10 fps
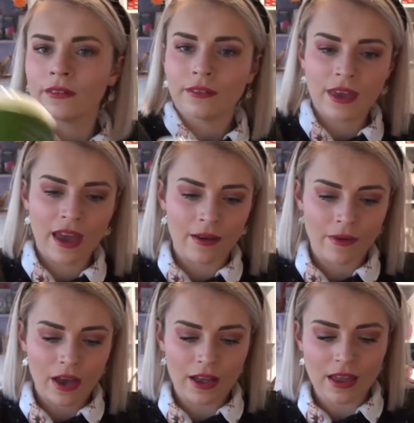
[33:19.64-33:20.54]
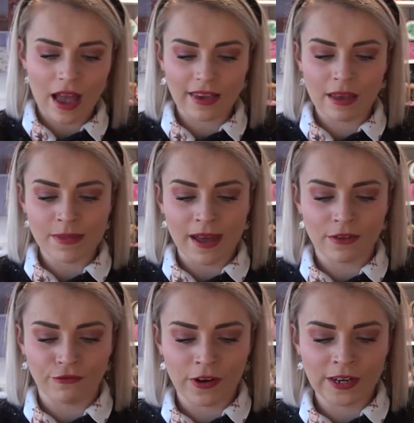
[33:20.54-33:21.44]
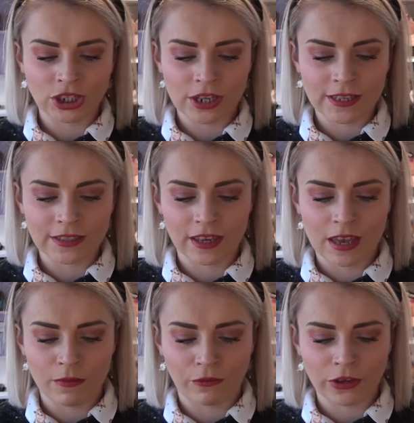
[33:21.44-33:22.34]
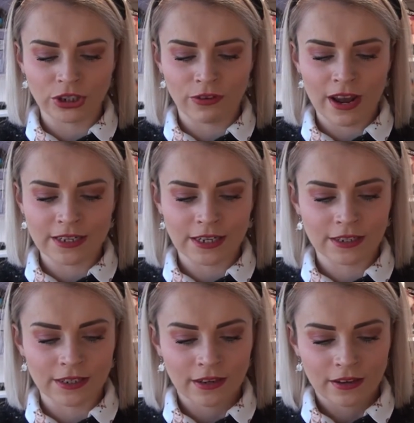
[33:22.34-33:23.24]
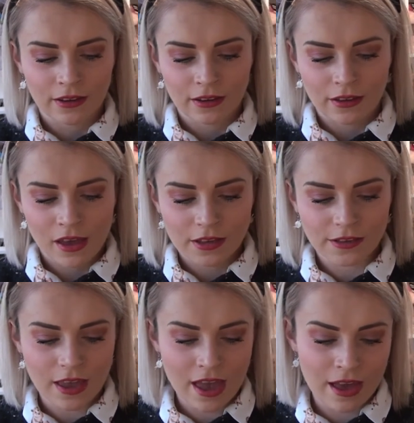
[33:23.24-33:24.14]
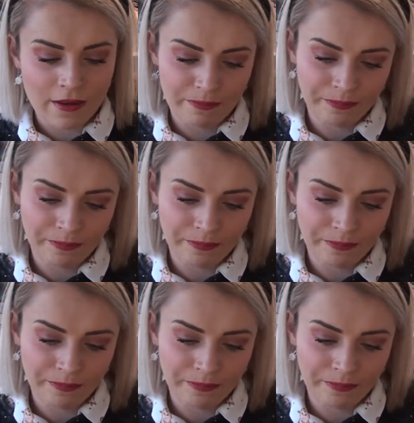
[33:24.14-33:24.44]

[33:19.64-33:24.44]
Yeah, and I keep that in the fridge. It says to keep refrigerated. So yeah.